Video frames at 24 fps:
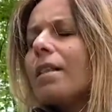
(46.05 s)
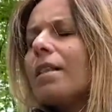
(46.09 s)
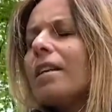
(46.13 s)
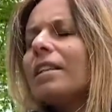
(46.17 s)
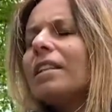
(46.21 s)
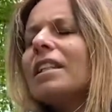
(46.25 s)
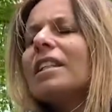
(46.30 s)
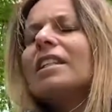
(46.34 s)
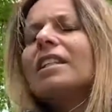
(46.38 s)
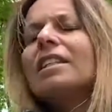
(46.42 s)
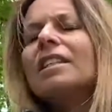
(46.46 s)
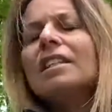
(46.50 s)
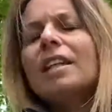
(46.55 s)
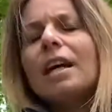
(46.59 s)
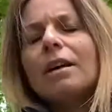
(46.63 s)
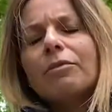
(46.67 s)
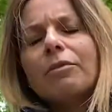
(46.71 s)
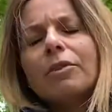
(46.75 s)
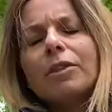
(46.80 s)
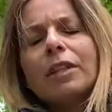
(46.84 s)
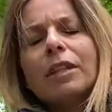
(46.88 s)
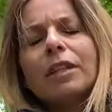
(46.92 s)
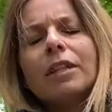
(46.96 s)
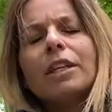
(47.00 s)
This is
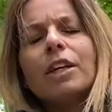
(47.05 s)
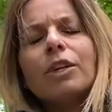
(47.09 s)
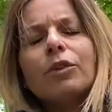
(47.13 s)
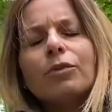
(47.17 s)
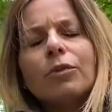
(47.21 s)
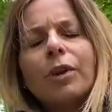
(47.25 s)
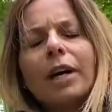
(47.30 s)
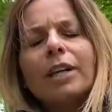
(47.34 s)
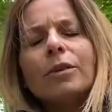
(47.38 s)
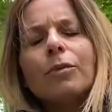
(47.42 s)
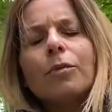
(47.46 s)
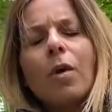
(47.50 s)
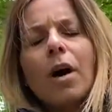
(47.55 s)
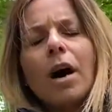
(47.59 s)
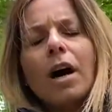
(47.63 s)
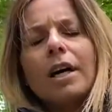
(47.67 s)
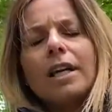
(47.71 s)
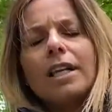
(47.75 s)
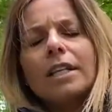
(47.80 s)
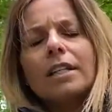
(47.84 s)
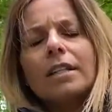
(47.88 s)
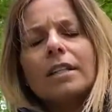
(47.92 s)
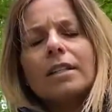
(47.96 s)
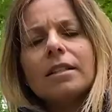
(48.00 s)
definitely a red
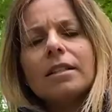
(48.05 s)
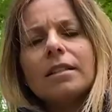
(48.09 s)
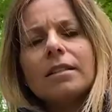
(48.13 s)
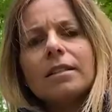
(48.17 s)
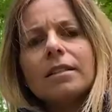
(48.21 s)
wine.